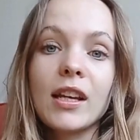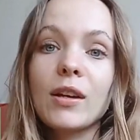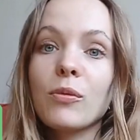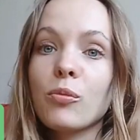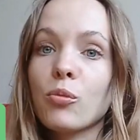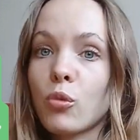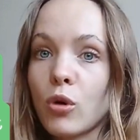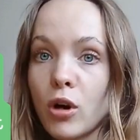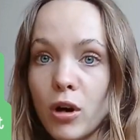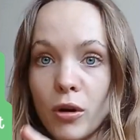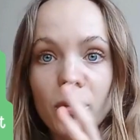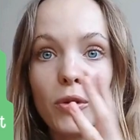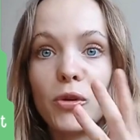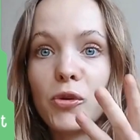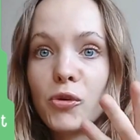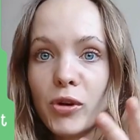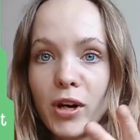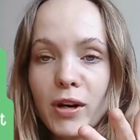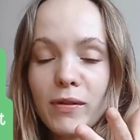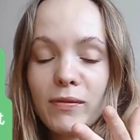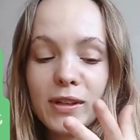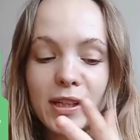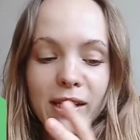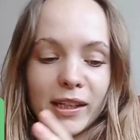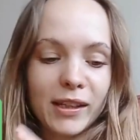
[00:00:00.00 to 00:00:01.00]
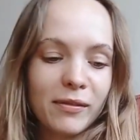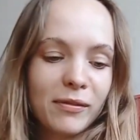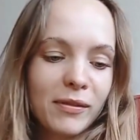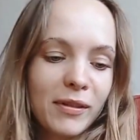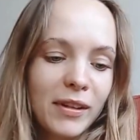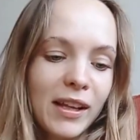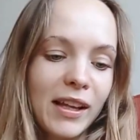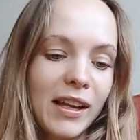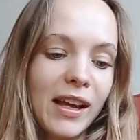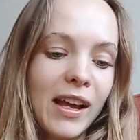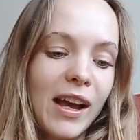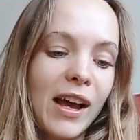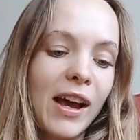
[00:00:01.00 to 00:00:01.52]
while you're travelling.
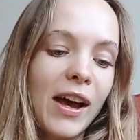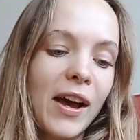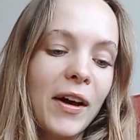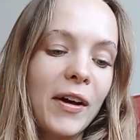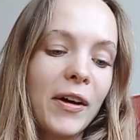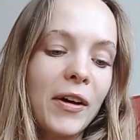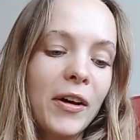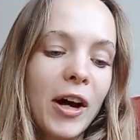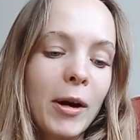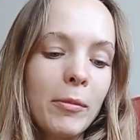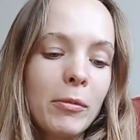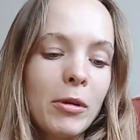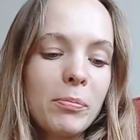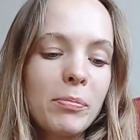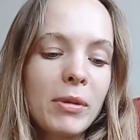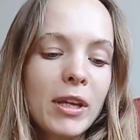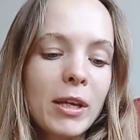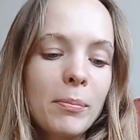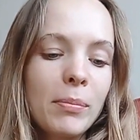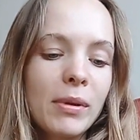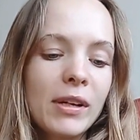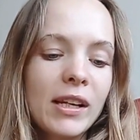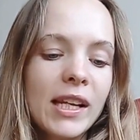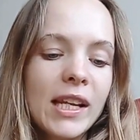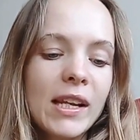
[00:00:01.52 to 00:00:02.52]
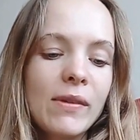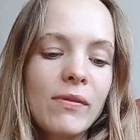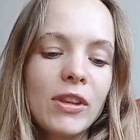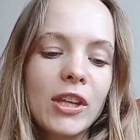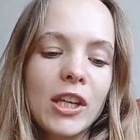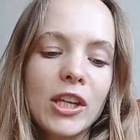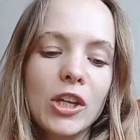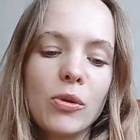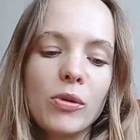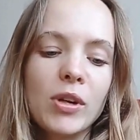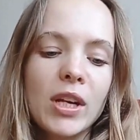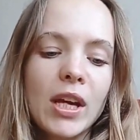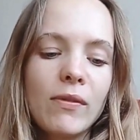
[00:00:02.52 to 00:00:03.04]
I'm a big believer
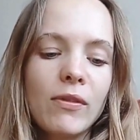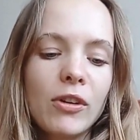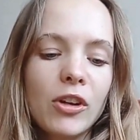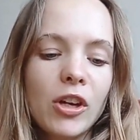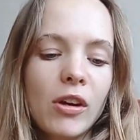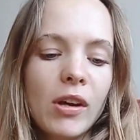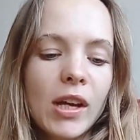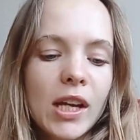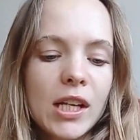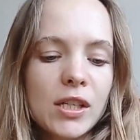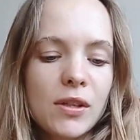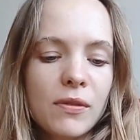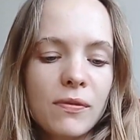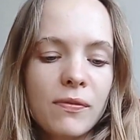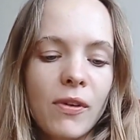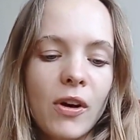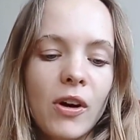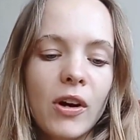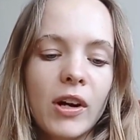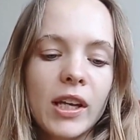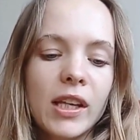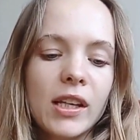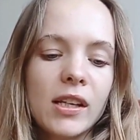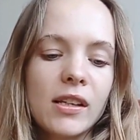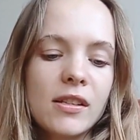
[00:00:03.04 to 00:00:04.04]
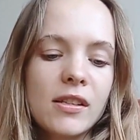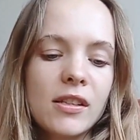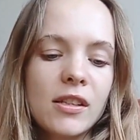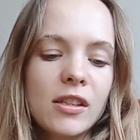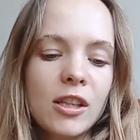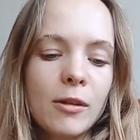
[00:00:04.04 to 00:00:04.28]
that you're never going to find